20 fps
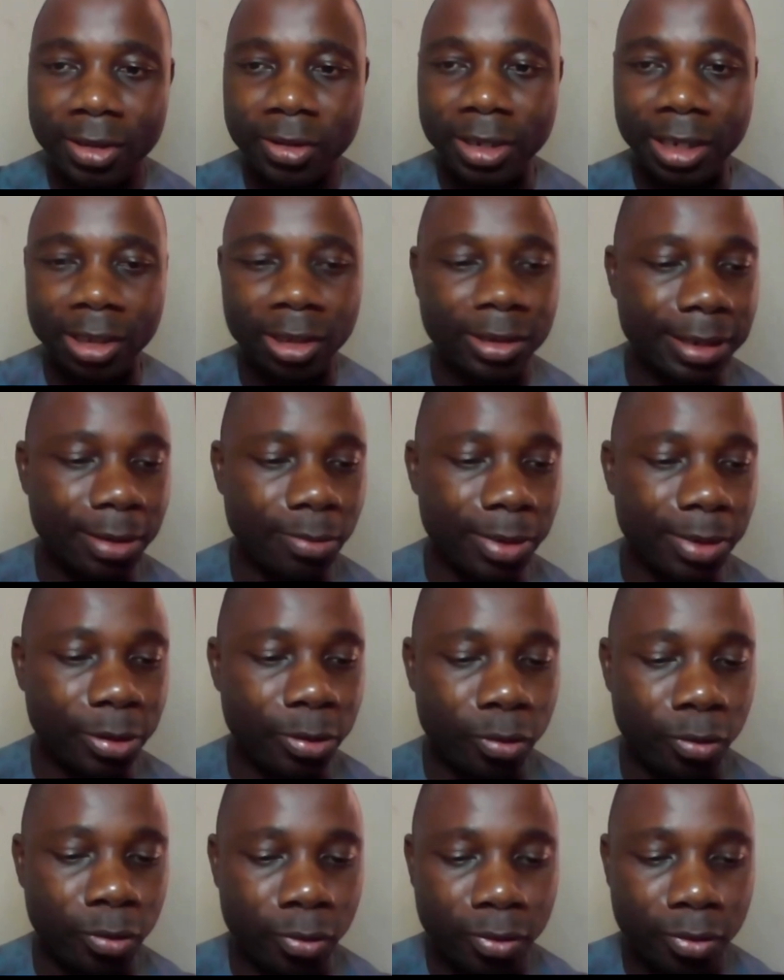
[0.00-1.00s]
So let's say we
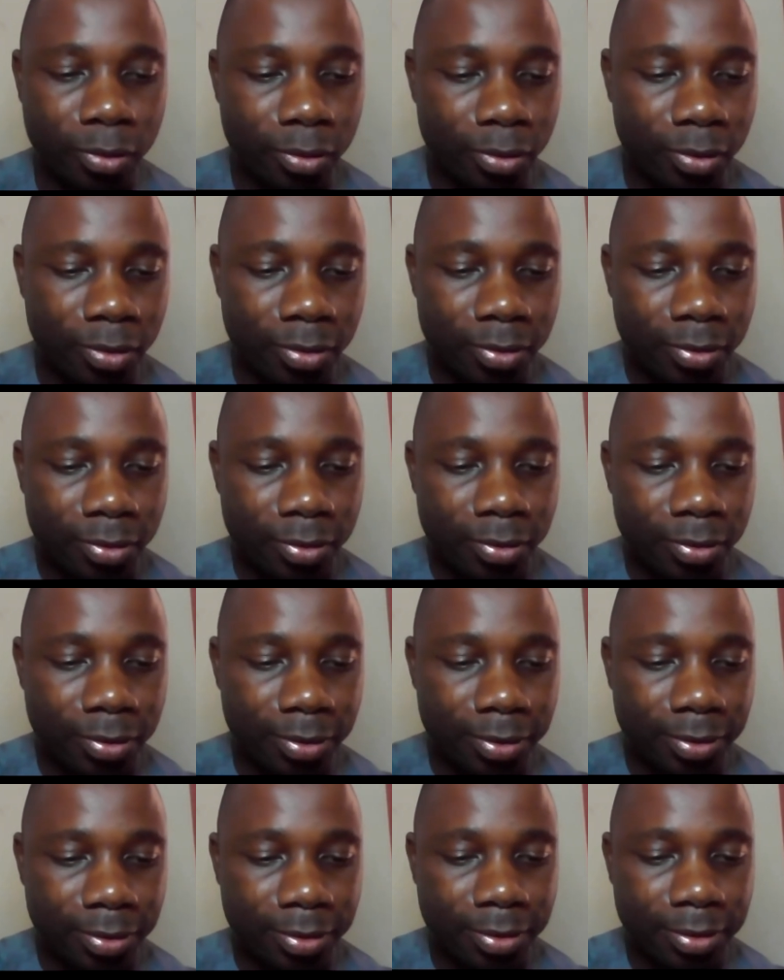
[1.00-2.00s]
do
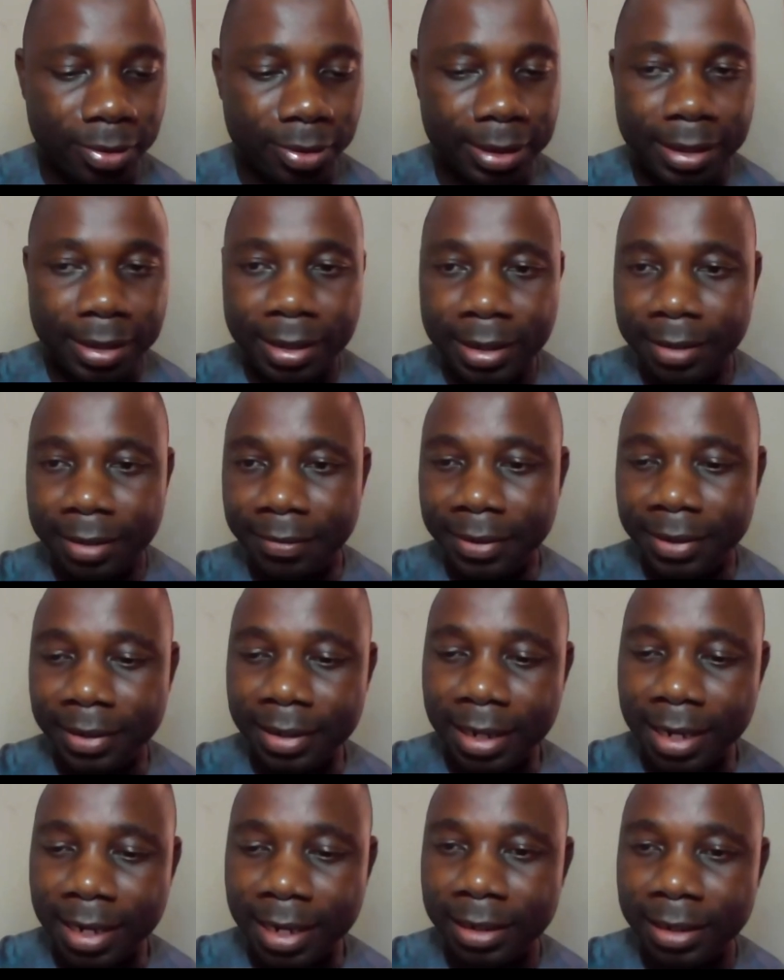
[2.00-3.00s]

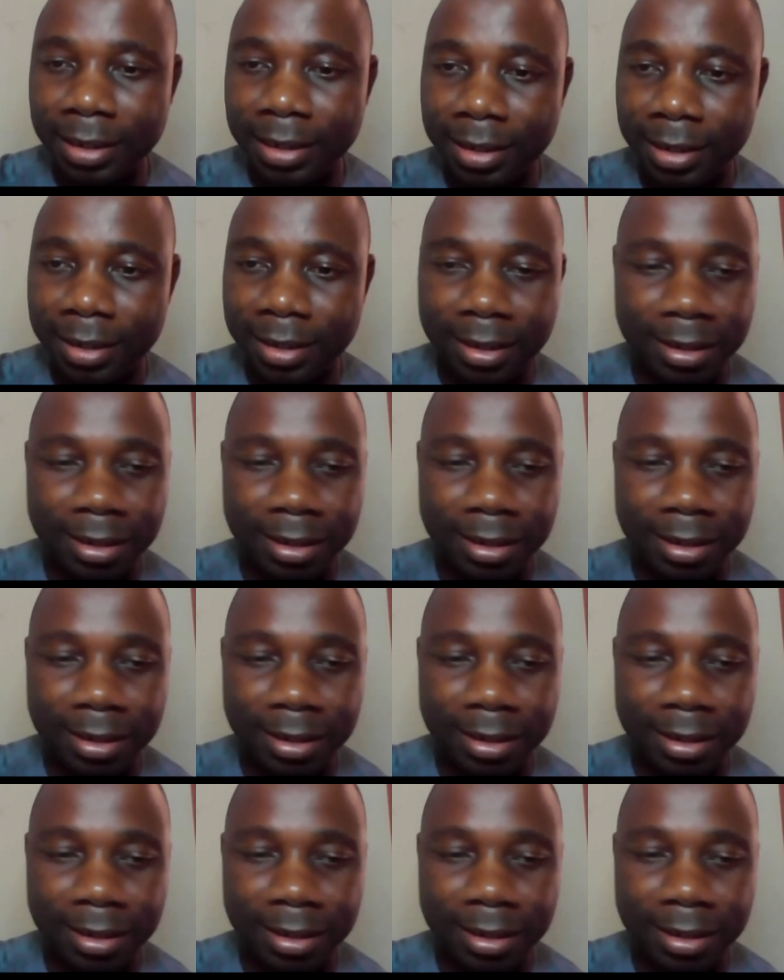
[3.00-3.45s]
research,